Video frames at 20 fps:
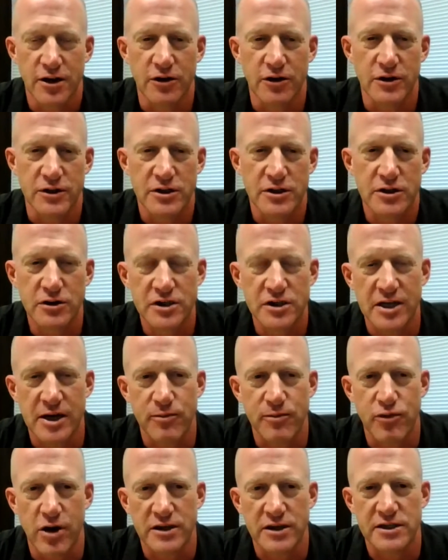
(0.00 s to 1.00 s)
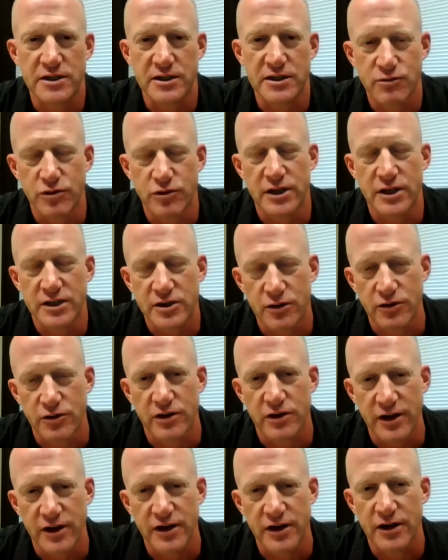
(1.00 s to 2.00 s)
this two-step process where they
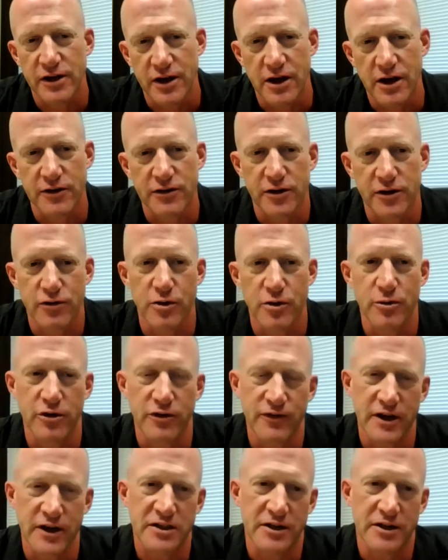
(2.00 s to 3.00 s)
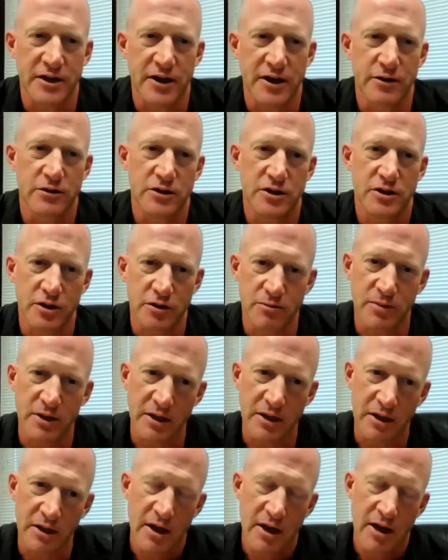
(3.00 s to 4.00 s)
started leaning on the criminal investigators to
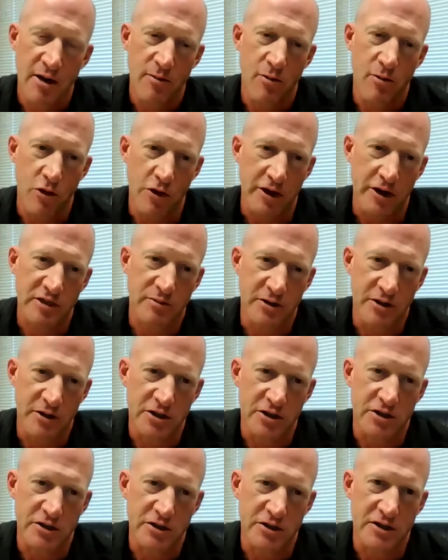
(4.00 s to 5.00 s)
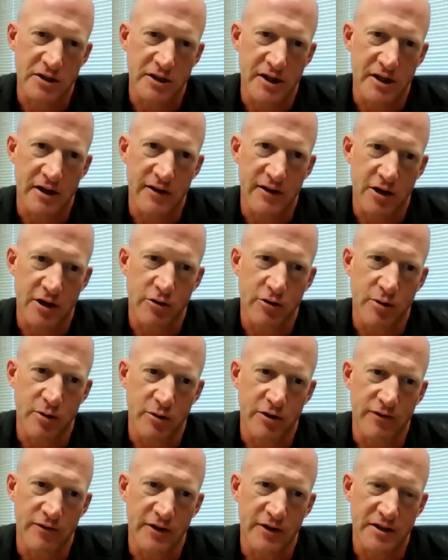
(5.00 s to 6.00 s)
be more expeditious in getting that
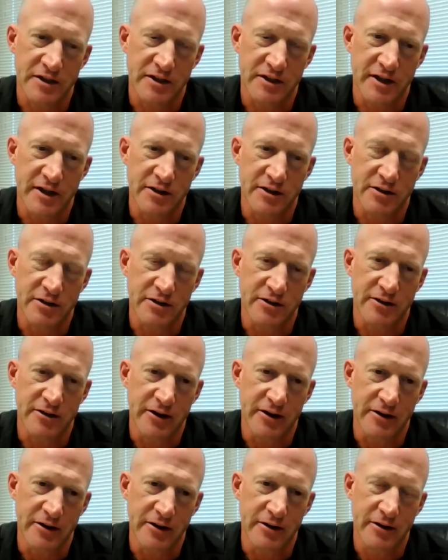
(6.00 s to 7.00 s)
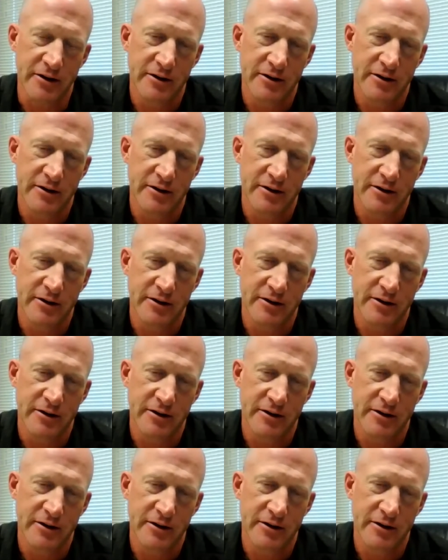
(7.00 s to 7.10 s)
criminal investigation done.